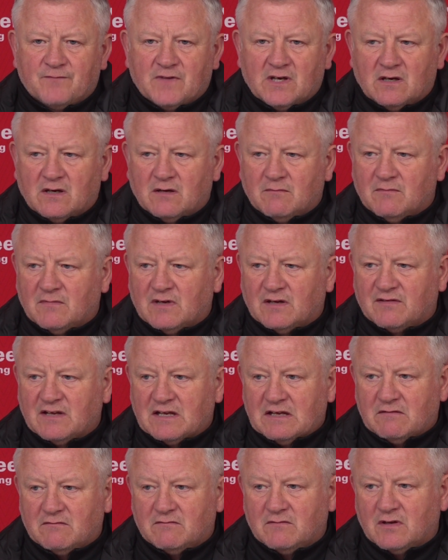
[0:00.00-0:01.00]
I
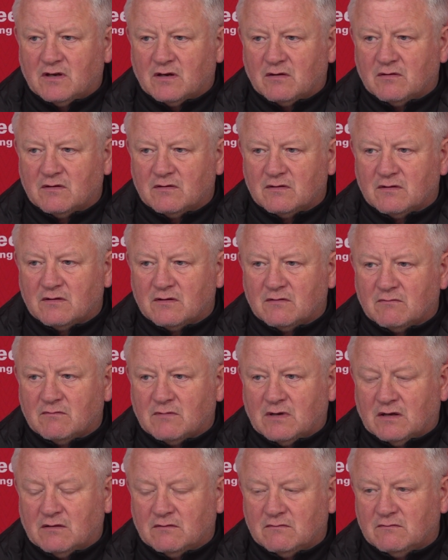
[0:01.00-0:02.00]
think, you know,
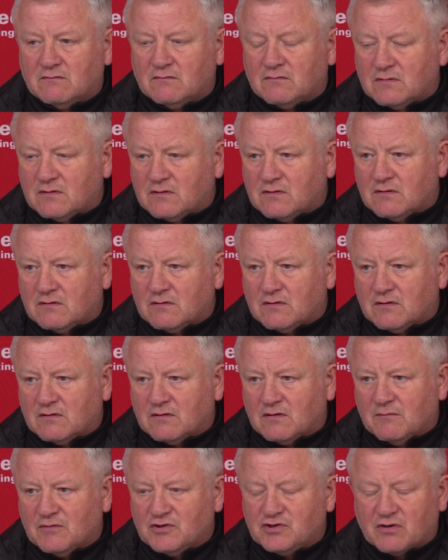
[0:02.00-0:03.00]

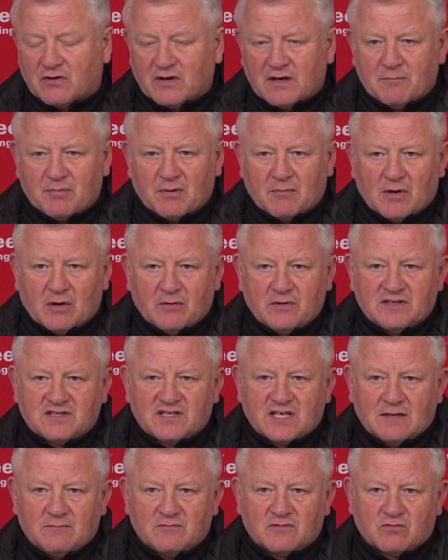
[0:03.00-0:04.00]
the majority of promoted
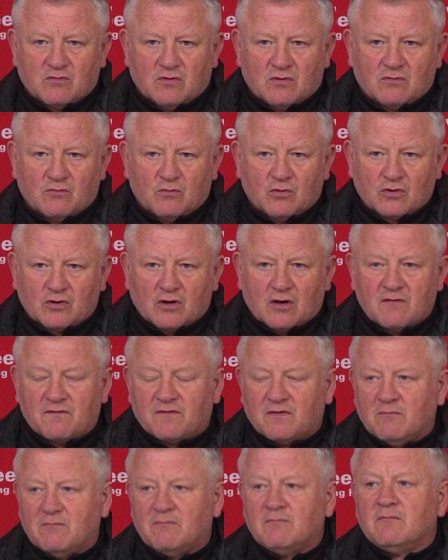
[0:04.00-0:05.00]
teams will go
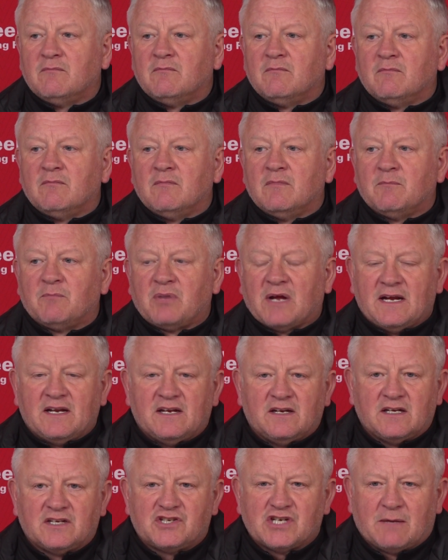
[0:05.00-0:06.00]
from playing
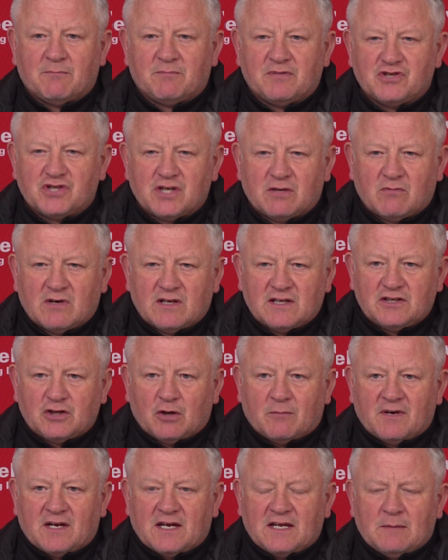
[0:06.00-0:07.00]
in the Championship where they
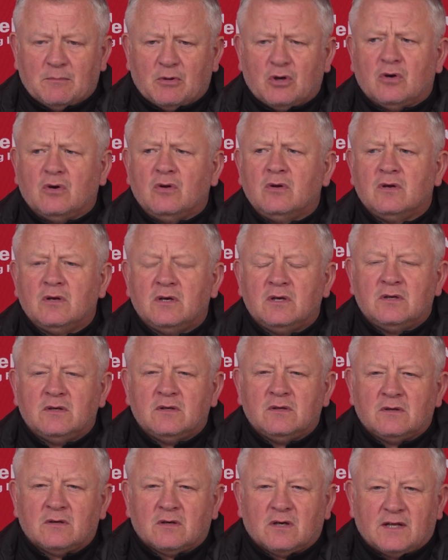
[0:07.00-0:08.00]
dominate the ball,
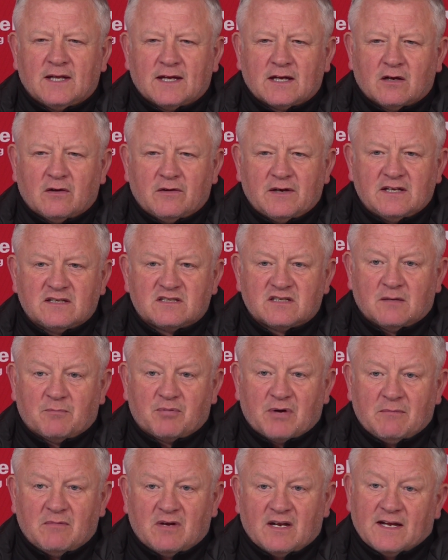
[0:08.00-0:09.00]
and then going into the
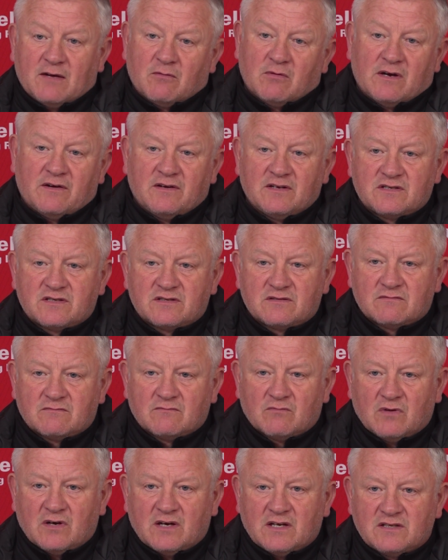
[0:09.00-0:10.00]
Premier League where it's
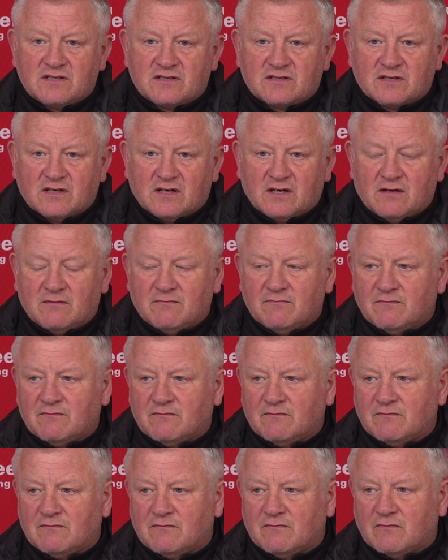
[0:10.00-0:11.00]

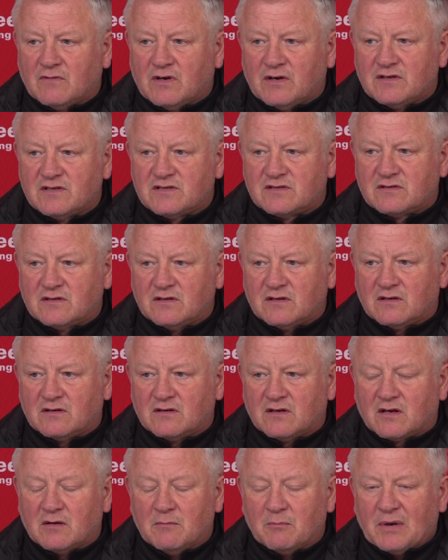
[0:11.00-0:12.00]

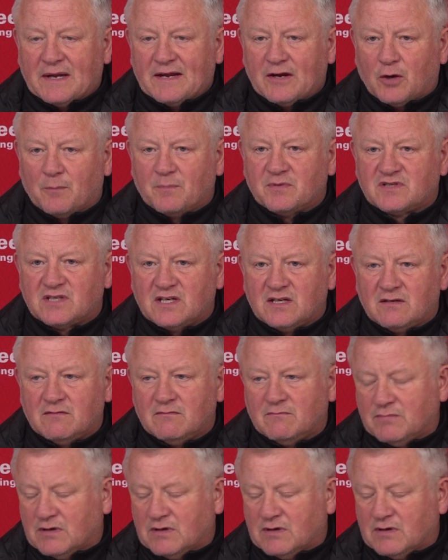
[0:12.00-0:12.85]
the complete opposite.